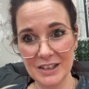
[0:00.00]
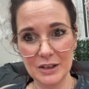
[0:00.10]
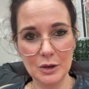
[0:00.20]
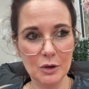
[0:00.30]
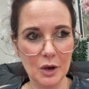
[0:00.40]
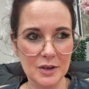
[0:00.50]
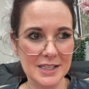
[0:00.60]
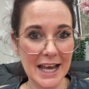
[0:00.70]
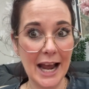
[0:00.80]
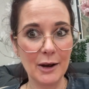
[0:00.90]
another
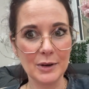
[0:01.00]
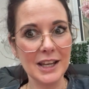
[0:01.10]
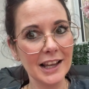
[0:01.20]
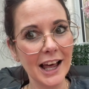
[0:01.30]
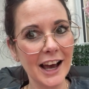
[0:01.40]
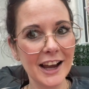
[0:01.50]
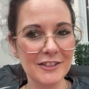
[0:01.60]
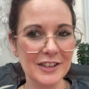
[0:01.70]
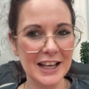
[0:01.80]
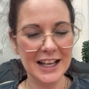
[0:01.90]
down in
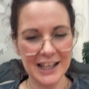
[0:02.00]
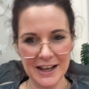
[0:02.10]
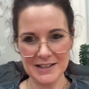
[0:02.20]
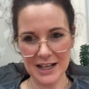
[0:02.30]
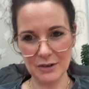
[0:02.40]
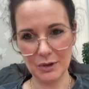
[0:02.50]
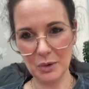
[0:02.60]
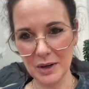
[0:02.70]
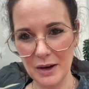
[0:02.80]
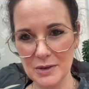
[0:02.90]
life. Life's like a
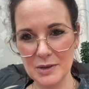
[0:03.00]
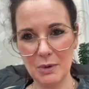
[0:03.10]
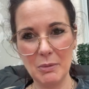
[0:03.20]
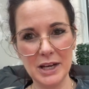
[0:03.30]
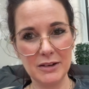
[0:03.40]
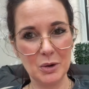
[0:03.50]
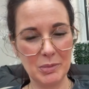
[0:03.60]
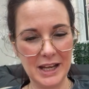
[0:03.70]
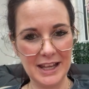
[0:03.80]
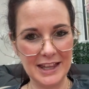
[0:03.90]
roller coaster. One minute you're
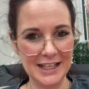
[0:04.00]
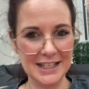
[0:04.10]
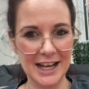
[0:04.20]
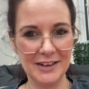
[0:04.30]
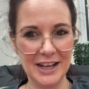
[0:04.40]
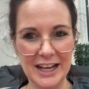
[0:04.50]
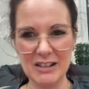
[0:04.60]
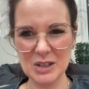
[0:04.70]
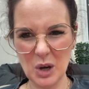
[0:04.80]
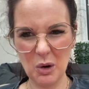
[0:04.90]
up here and then you're down here.
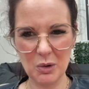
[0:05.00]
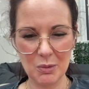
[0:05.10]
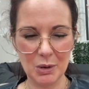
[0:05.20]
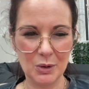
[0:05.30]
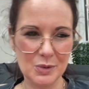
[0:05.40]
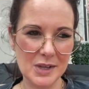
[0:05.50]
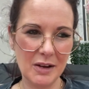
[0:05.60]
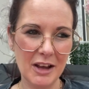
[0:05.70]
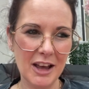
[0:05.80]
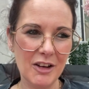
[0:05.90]
It's horrible.
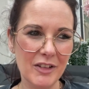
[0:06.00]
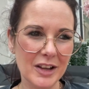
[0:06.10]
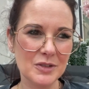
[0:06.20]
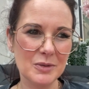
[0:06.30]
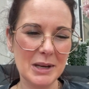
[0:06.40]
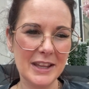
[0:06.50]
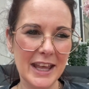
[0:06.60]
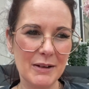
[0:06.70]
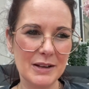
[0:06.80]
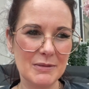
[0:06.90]
So thanks for being
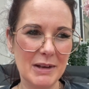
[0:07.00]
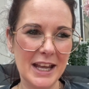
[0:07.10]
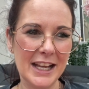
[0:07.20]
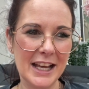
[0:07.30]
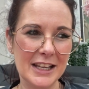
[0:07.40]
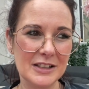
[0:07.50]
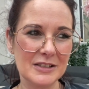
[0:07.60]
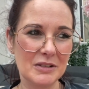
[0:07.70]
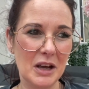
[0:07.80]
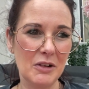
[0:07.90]
there with me, and
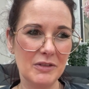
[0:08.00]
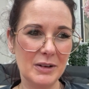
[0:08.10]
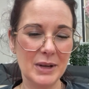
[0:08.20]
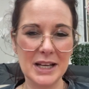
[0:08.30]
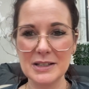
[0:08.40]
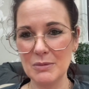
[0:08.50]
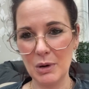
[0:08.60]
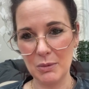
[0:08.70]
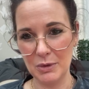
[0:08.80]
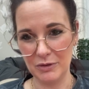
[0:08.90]
hopefully we get to the
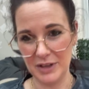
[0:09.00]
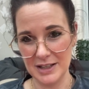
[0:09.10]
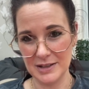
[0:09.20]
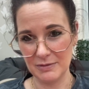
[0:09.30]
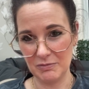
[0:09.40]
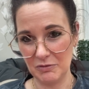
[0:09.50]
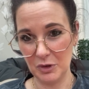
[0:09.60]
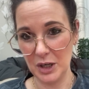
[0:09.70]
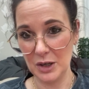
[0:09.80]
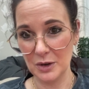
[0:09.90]
bottom of this
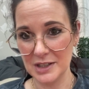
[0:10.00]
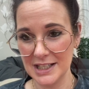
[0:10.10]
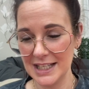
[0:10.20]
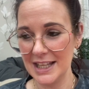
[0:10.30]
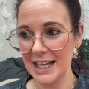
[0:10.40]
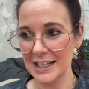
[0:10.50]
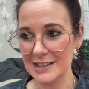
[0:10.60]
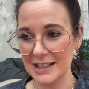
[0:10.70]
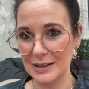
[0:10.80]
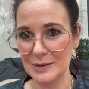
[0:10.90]
funny noises in the
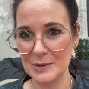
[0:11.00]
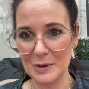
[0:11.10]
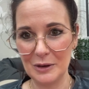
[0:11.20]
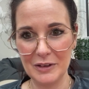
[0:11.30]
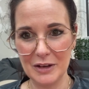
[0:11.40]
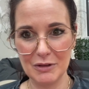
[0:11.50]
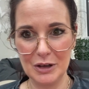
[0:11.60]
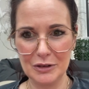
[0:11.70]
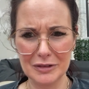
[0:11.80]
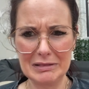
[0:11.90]
attic and stuff in the
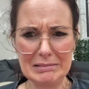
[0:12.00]
roof.